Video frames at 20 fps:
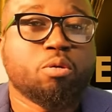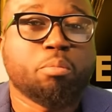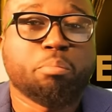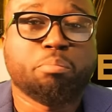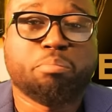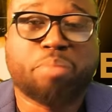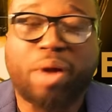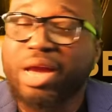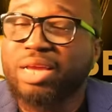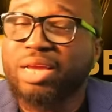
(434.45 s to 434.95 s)

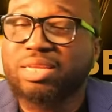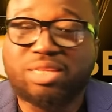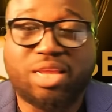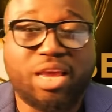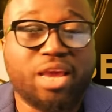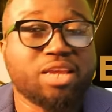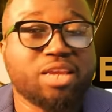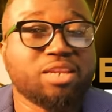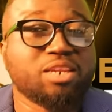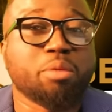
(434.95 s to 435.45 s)
Back
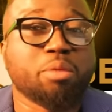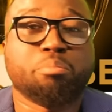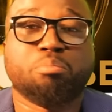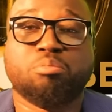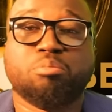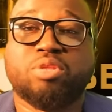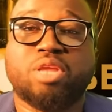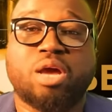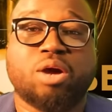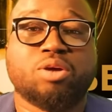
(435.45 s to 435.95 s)
then,
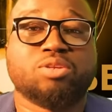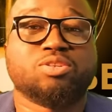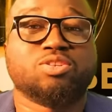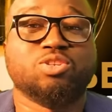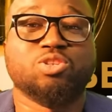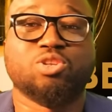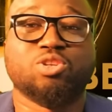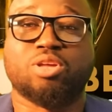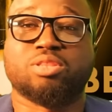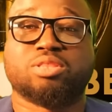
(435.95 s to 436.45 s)
there
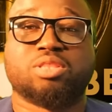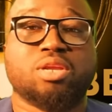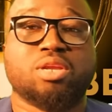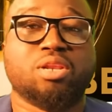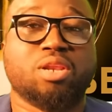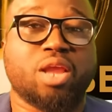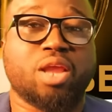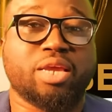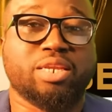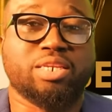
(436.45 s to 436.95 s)
was
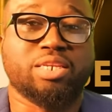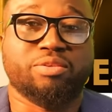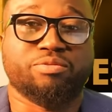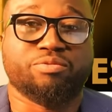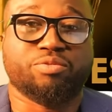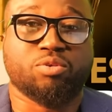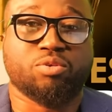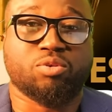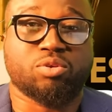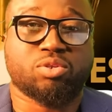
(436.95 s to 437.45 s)
nothing like
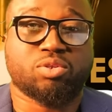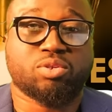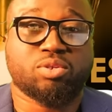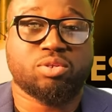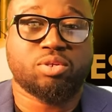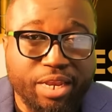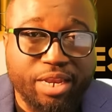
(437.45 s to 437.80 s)
divorce.